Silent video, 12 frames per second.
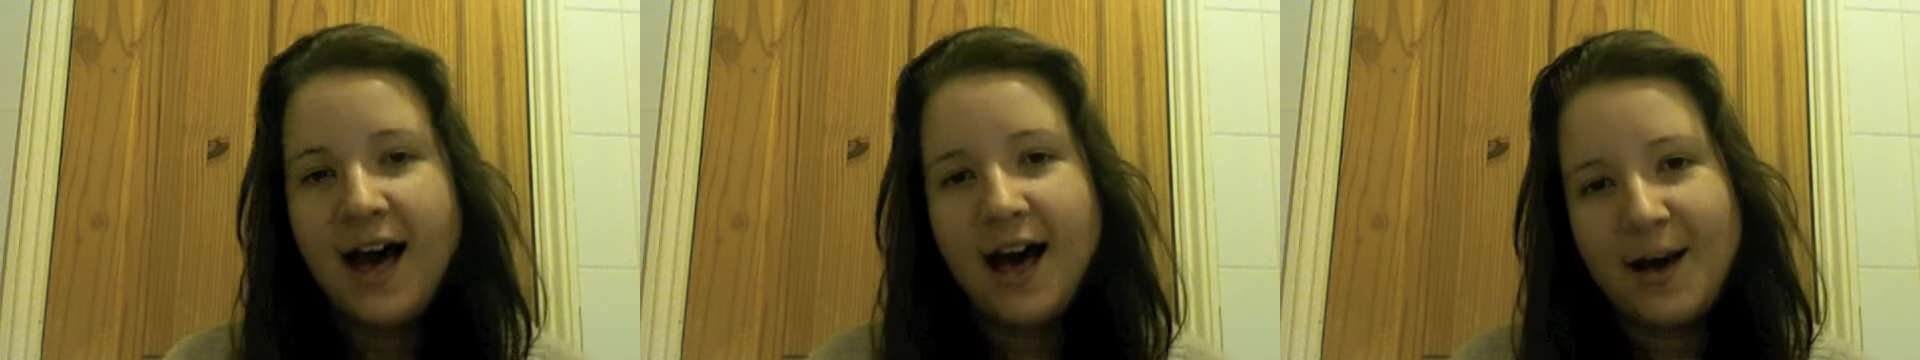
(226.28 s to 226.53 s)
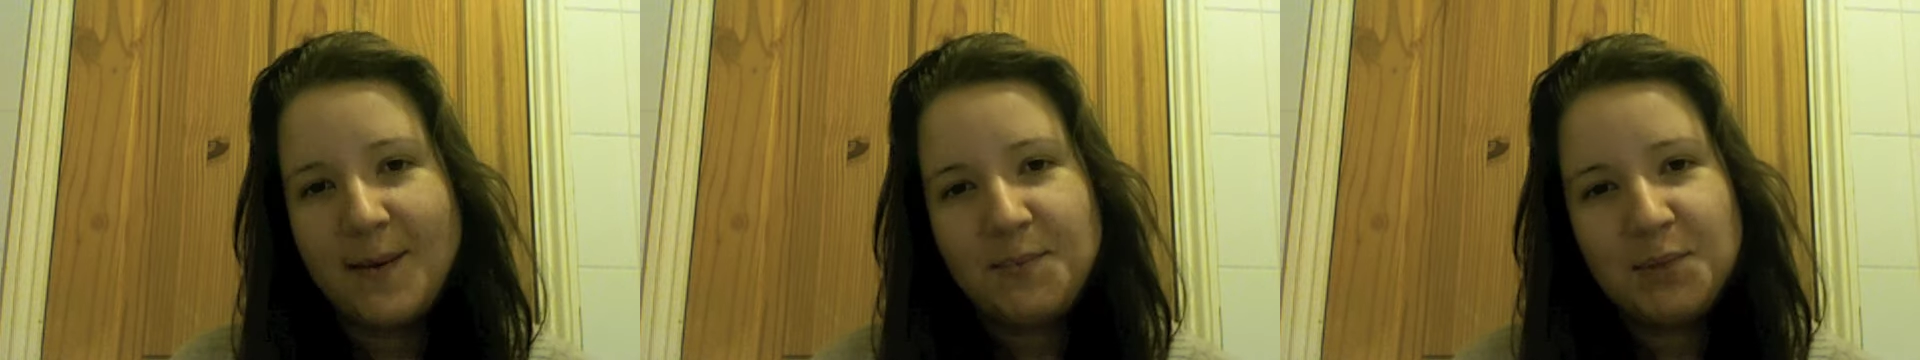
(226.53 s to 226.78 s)

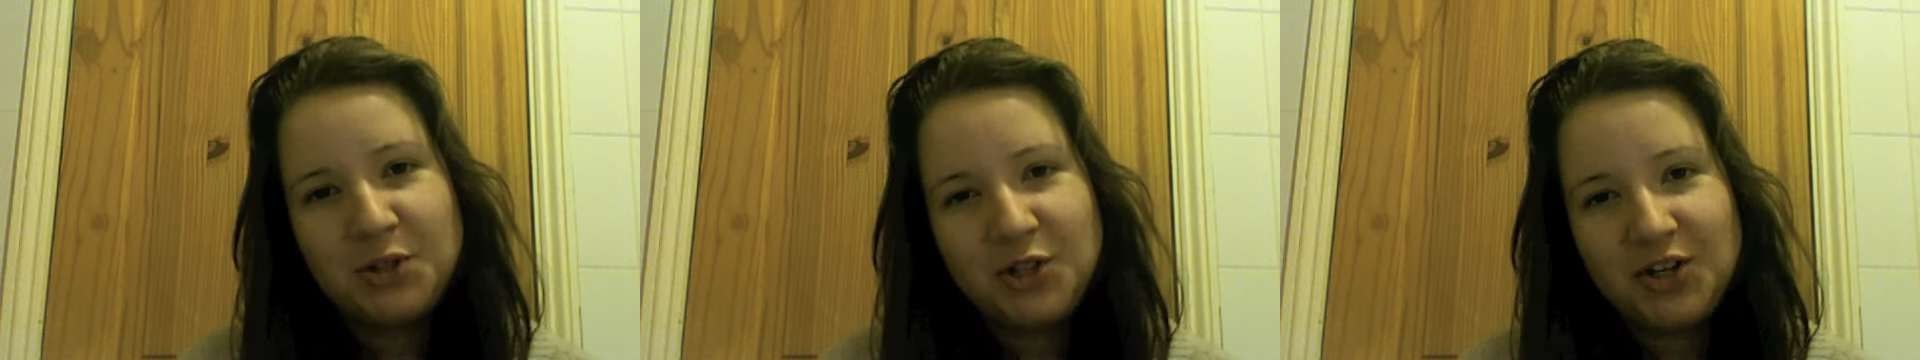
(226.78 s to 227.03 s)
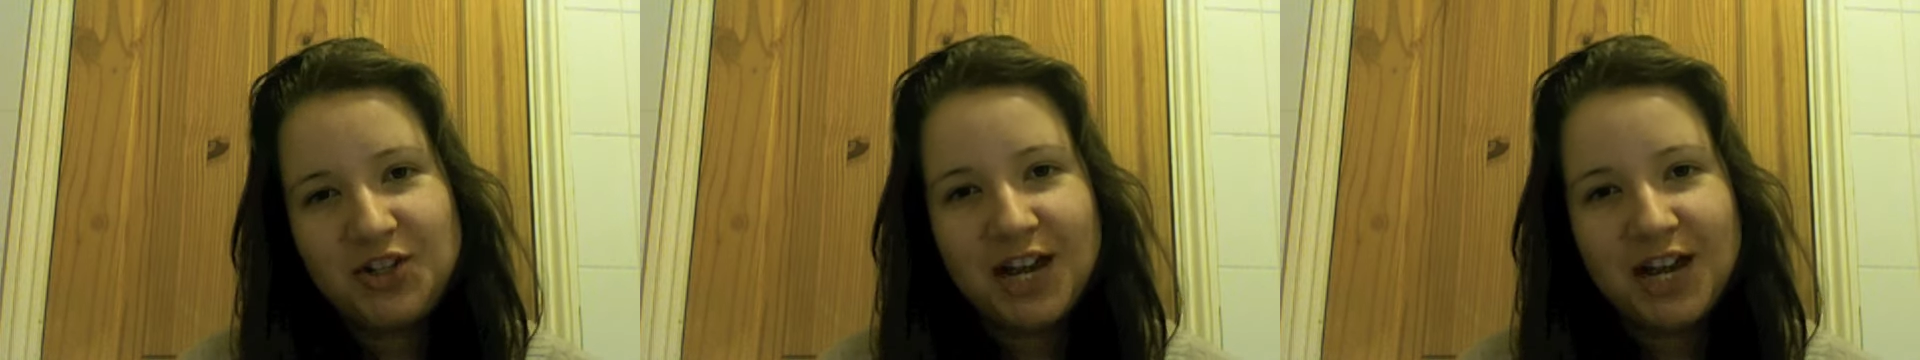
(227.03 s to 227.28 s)
But
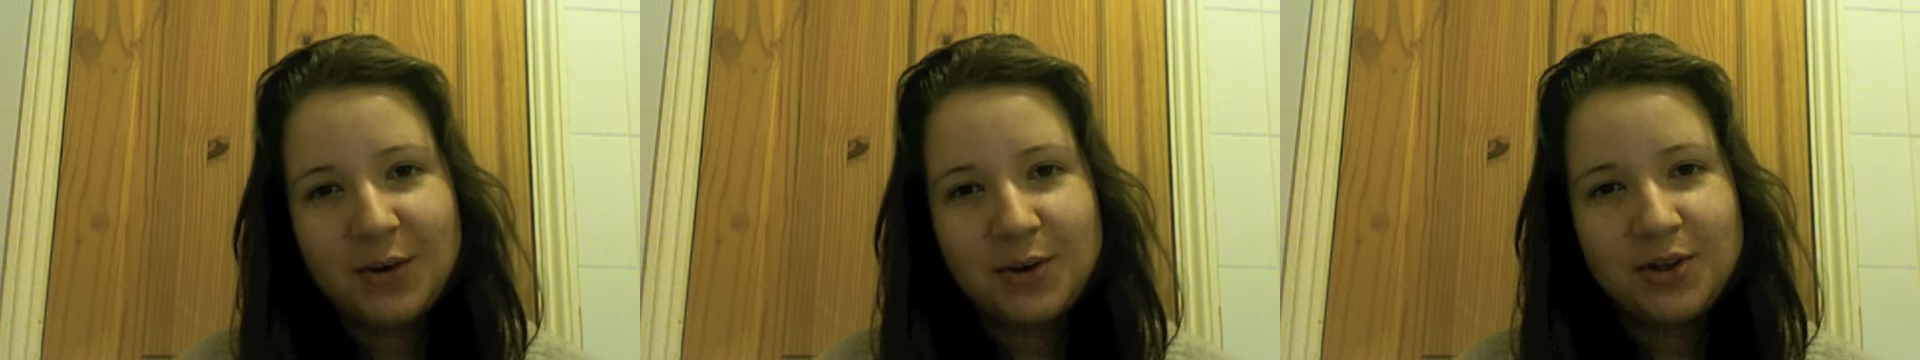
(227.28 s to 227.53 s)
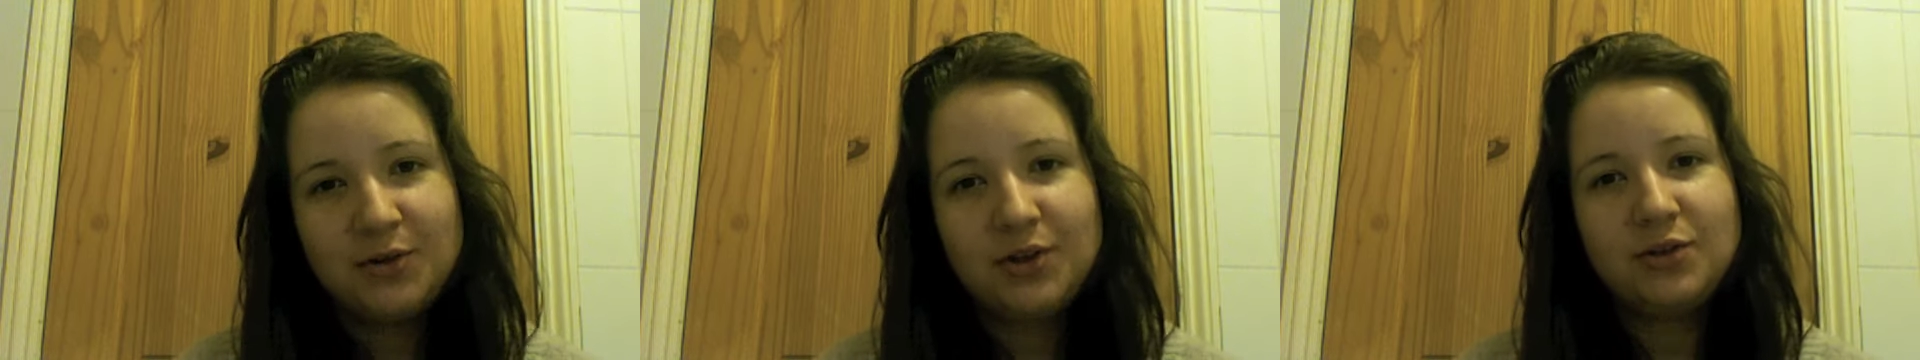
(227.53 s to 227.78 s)
do check with
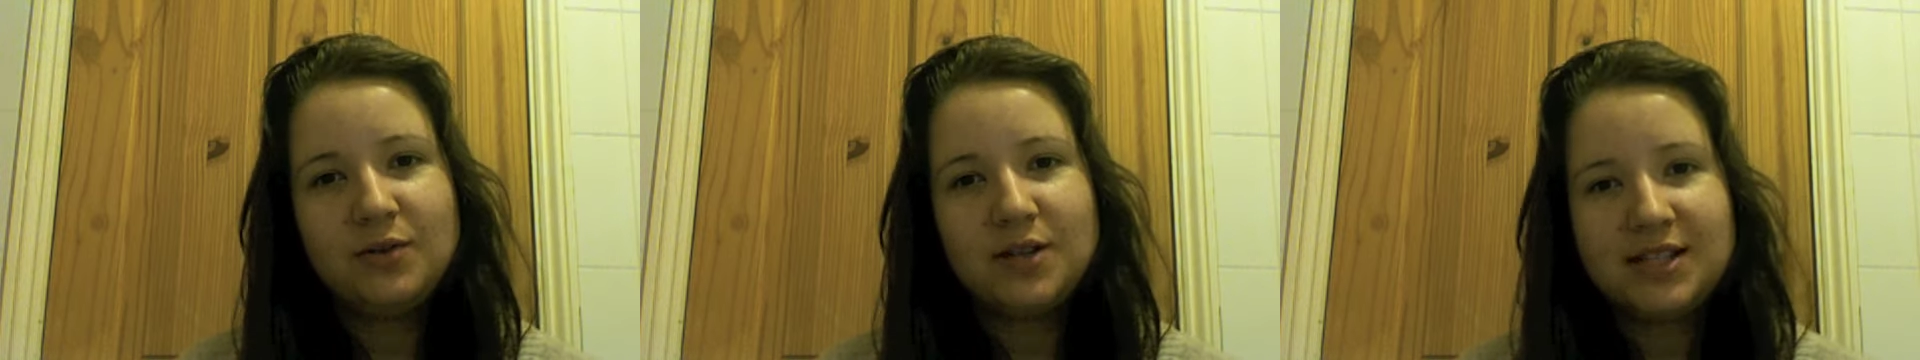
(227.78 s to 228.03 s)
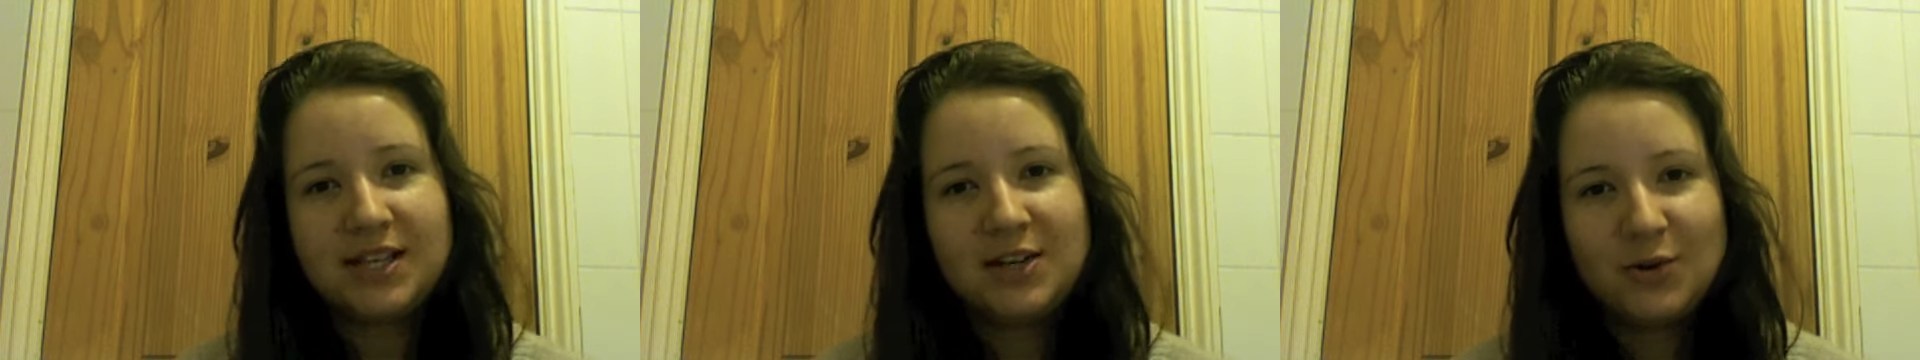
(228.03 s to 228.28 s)
your
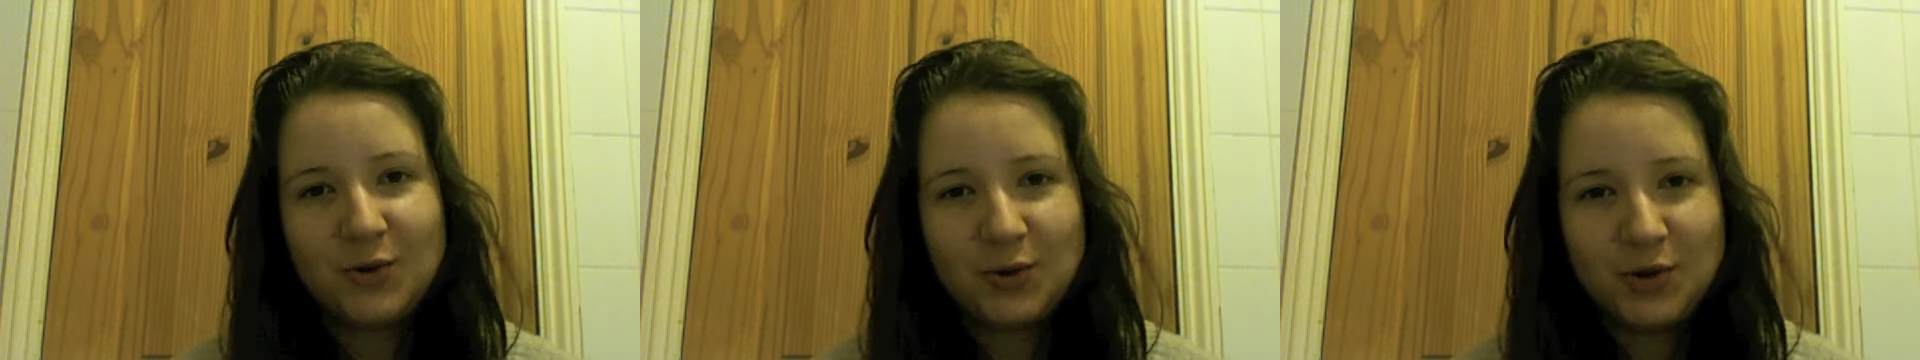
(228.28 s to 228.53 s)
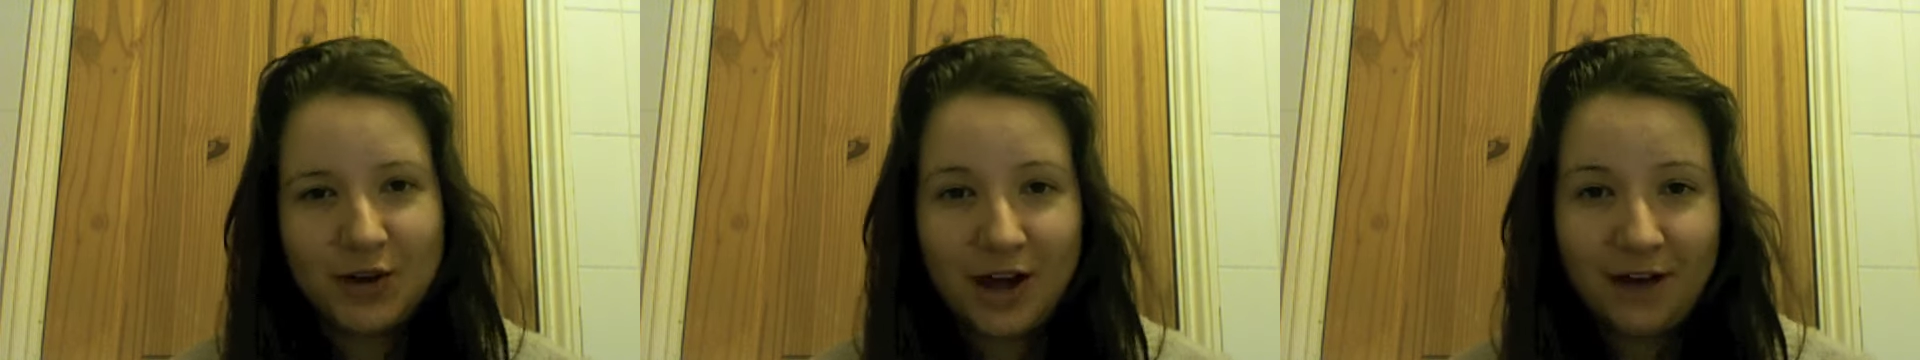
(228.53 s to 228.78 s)
insurers that
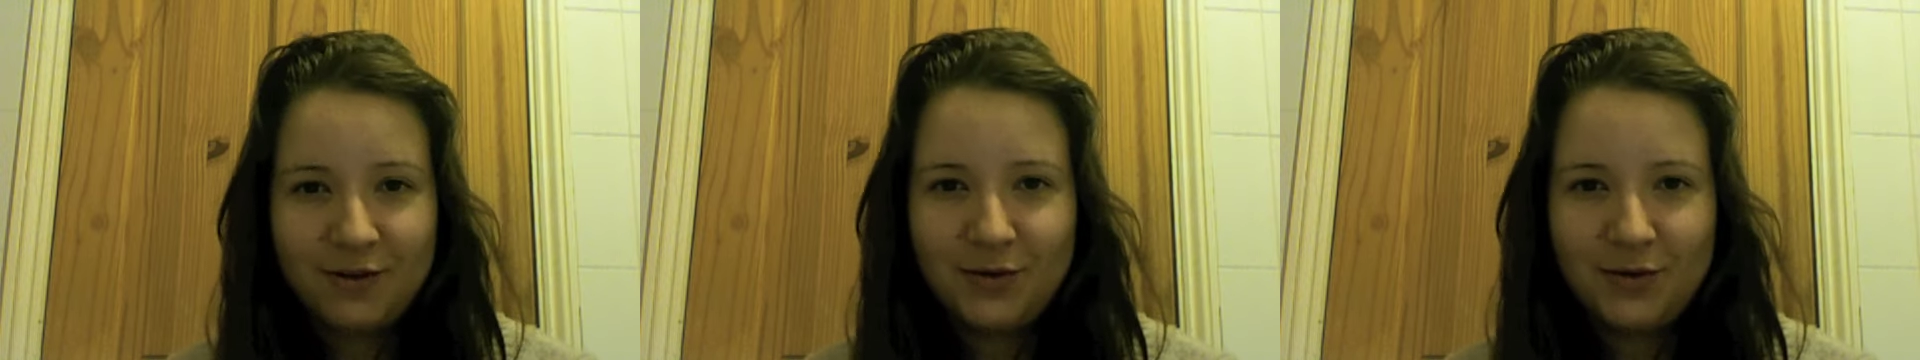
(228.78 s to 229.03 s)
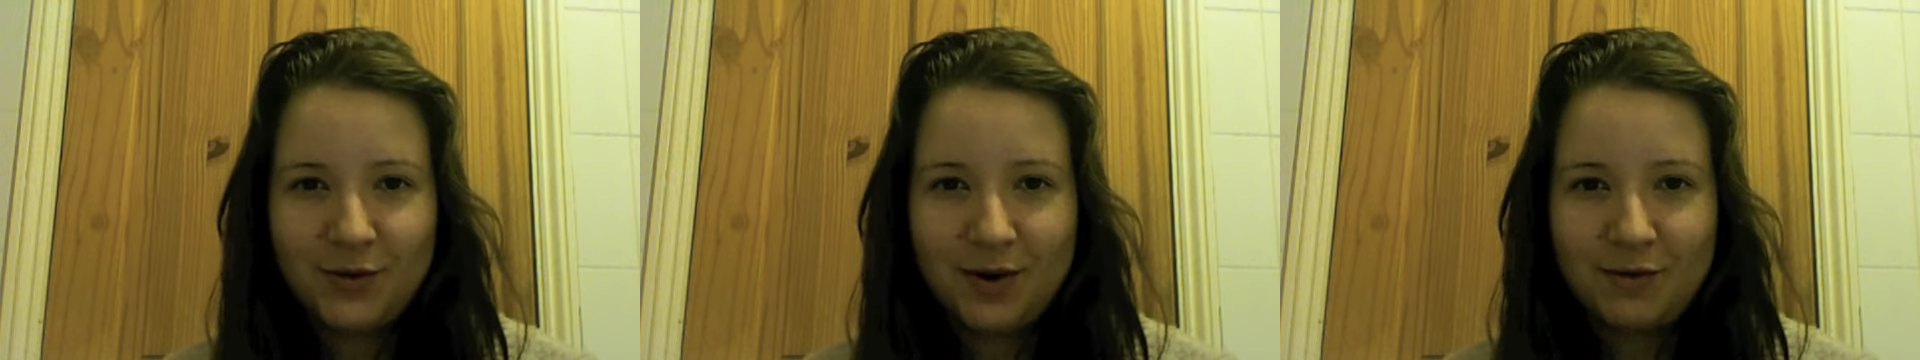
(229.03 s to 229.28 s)
you're covered
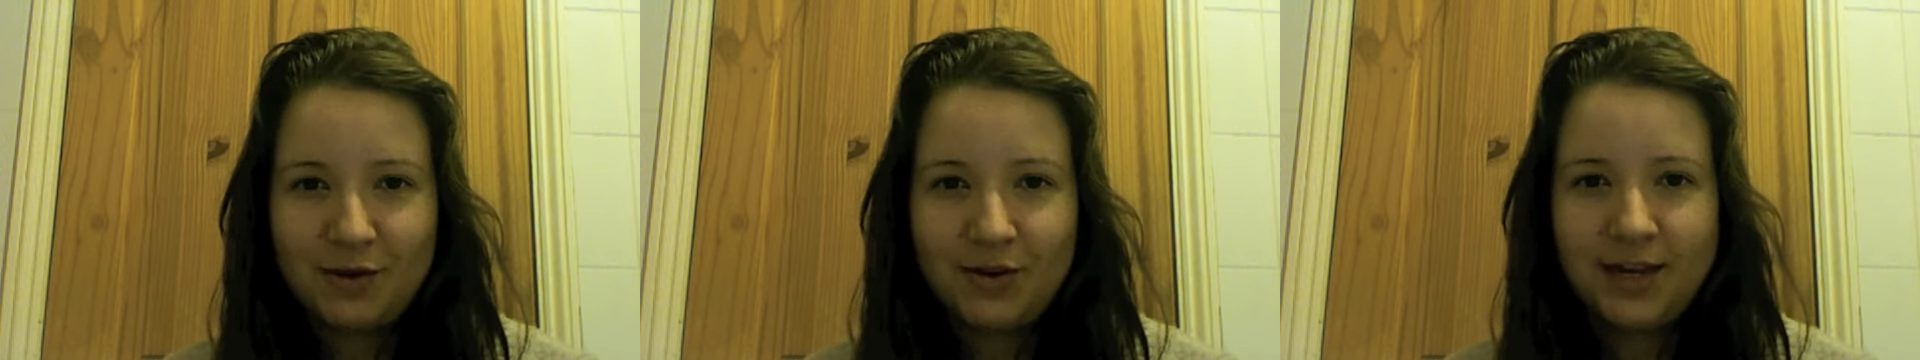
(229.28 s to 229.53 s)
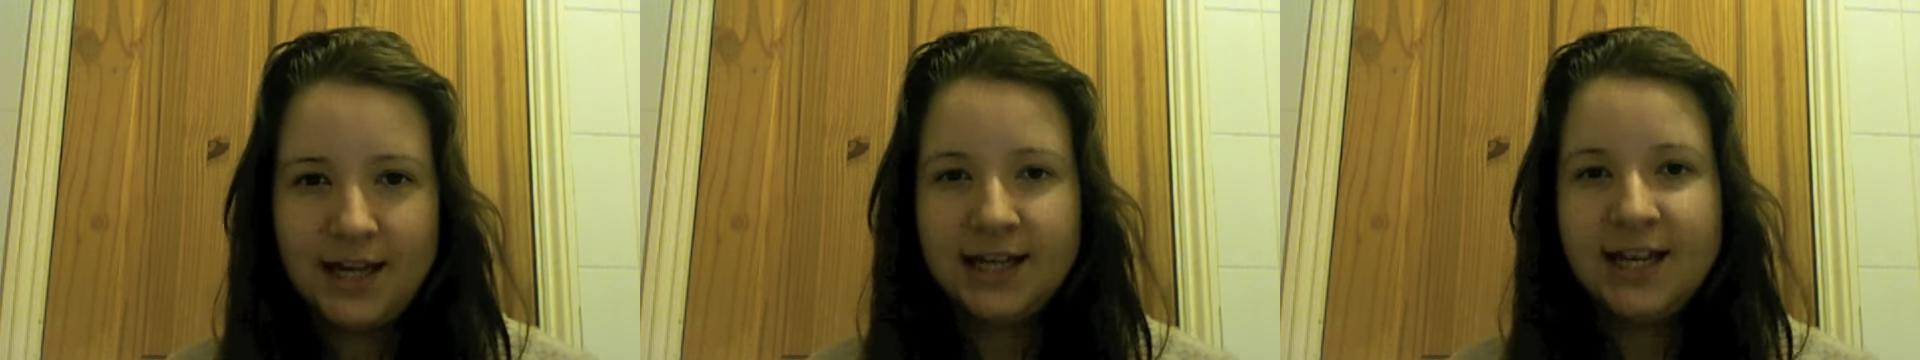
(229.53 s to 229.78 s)
for
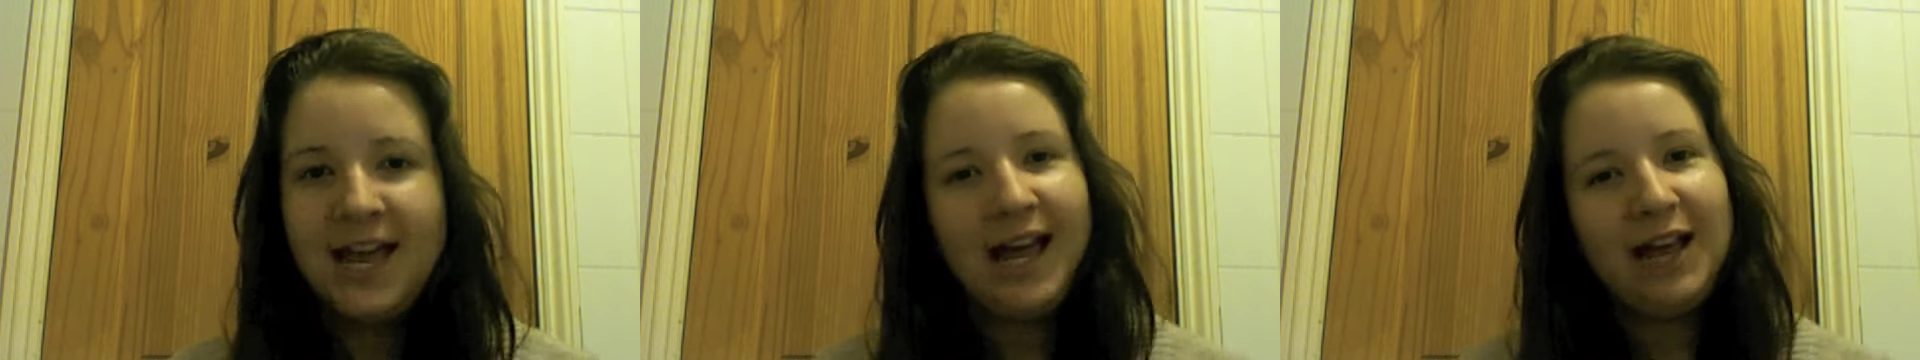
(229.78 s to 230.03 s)
everything.